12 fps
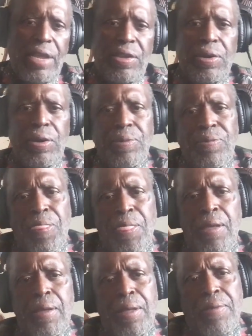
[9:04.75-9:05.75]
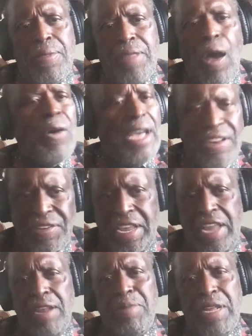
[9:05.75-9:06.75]
They all
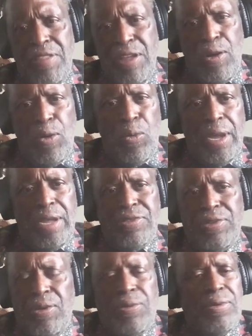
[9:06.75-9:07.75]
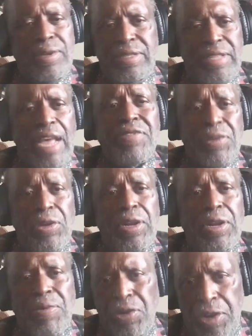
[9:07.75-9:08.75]
educated me in their own way. So that
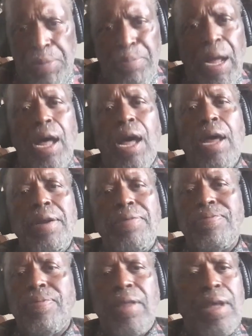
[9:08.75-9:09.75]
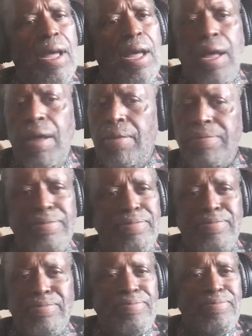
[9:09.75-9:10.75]
was a good bond.
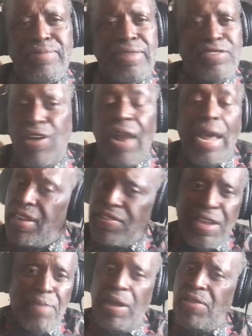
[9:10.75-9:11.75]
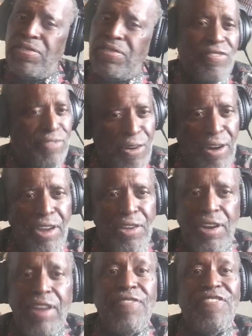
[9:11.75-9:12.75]
That's all I can say about it. It was a very
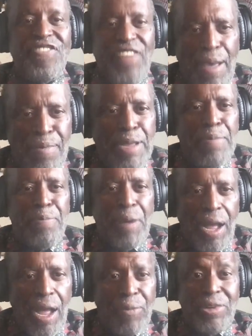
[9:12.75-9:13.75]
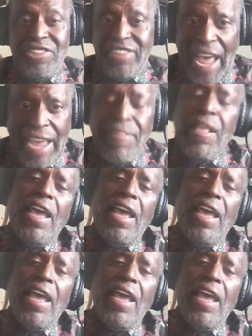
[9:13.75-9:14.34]
good family bond. It was tight.